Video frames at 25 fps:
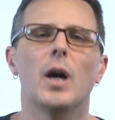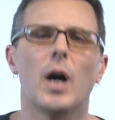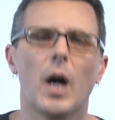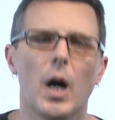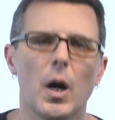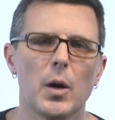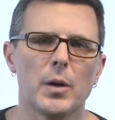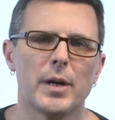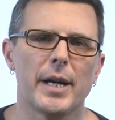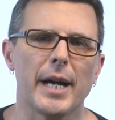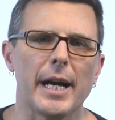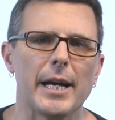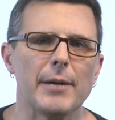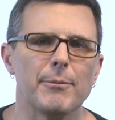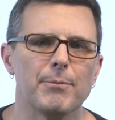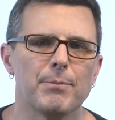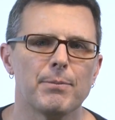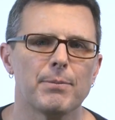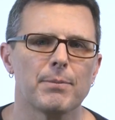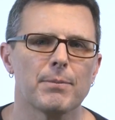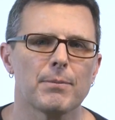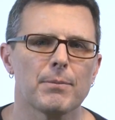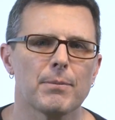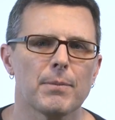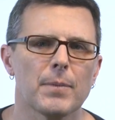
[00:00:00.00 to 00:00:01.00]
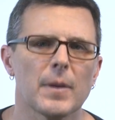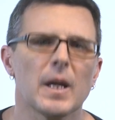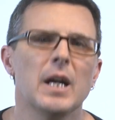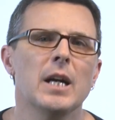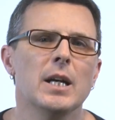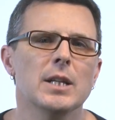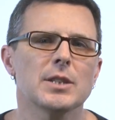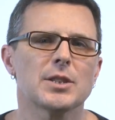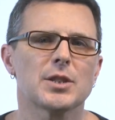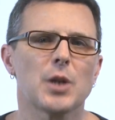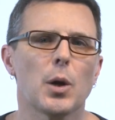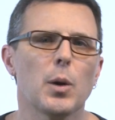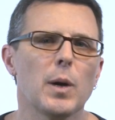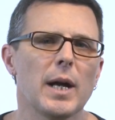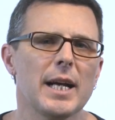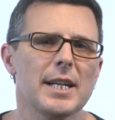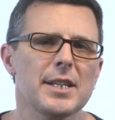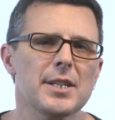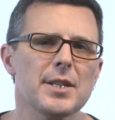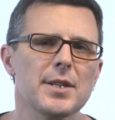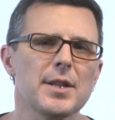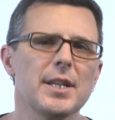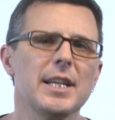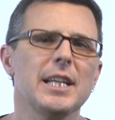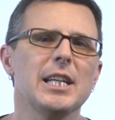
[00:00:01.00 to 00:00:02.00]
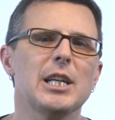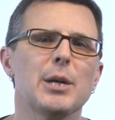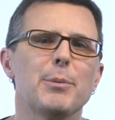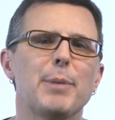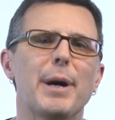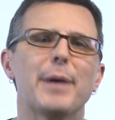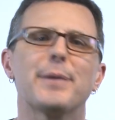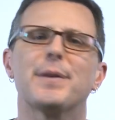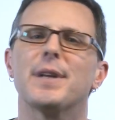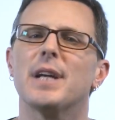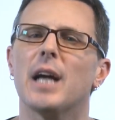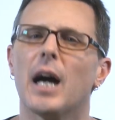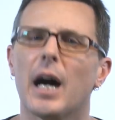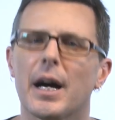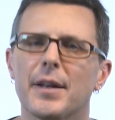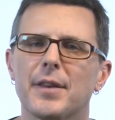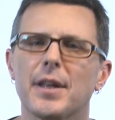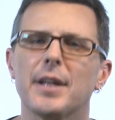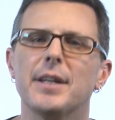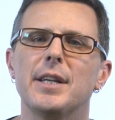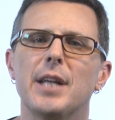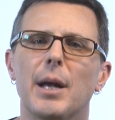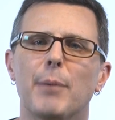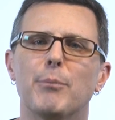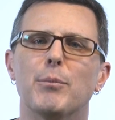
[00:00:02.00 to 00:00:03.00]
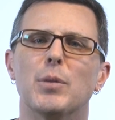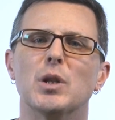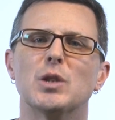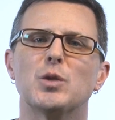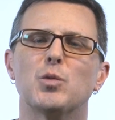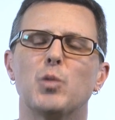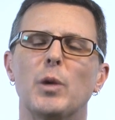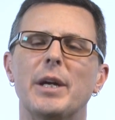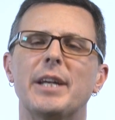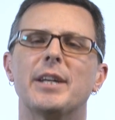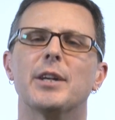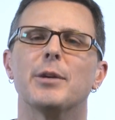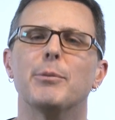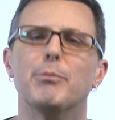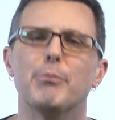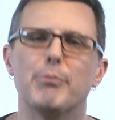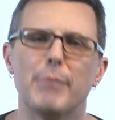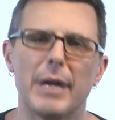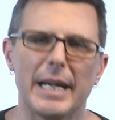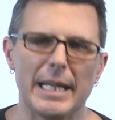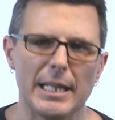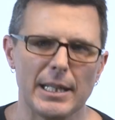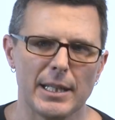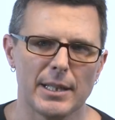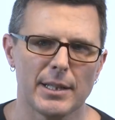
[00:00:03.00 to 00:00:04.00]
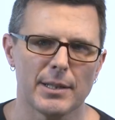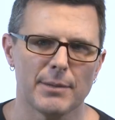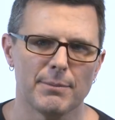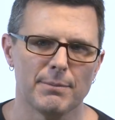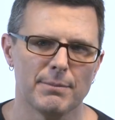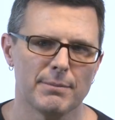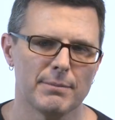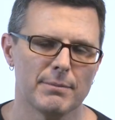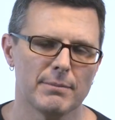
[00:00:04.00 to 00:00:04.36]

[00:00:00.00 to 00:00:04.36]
Okay, so let's think about the other numbers we can make.